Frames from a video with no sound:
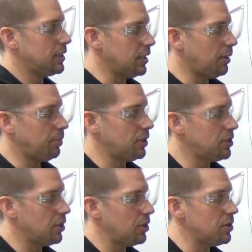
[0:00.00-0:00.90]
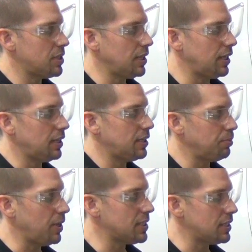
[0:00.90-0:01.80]
a couple of turns to get it
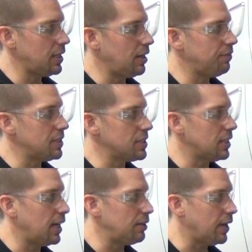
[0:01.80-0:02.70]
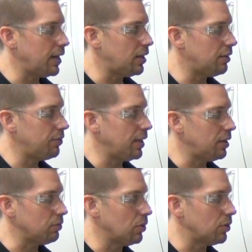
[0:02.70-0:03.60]
depressed enough to slide right off of
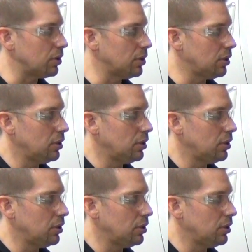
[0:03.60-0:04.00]
that rotor.